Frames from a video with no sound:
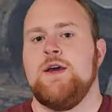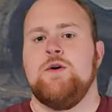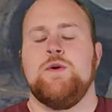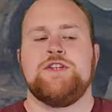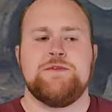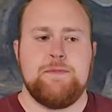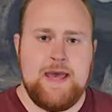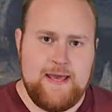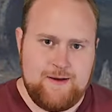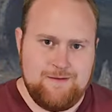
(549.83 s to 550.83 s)
which is
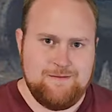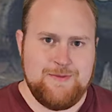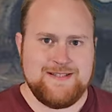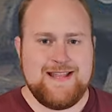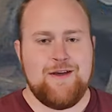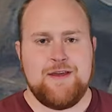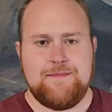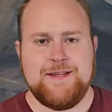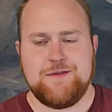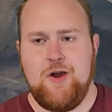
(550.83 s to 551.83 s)
bad, because now that
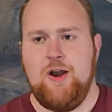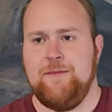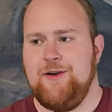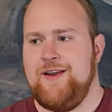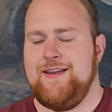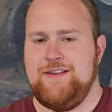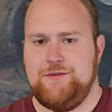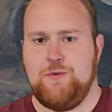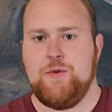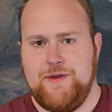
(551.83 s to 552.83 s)
piece of armor is
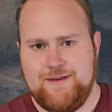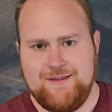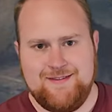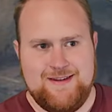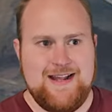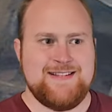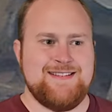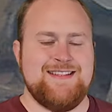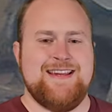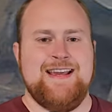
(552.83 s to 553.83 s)
ruined, and as it's
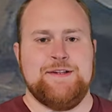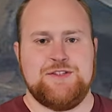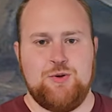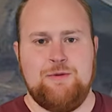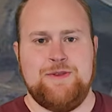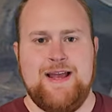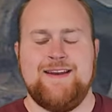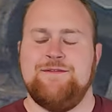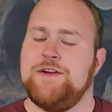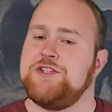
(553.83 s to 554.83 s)
leaking out Stormlight,
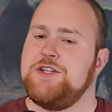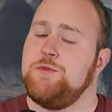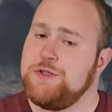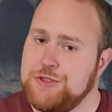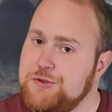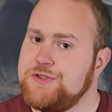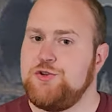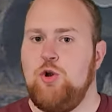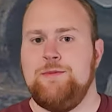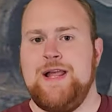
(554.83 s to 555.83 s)
and eventually will lose
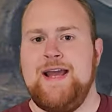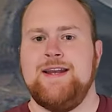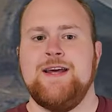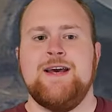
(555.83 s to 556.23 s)
Stormlight,